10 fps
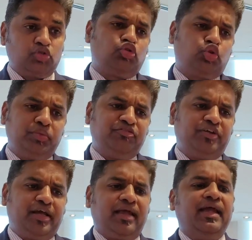So to be
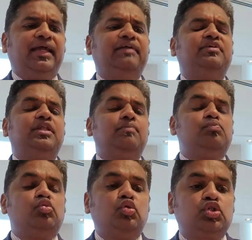fair, even the
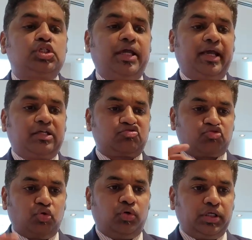most
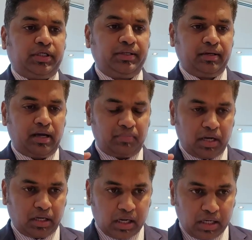extroverted
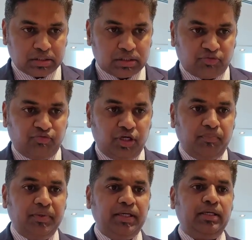among us will
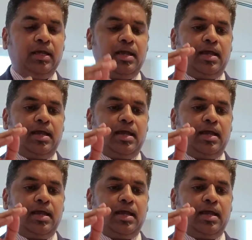be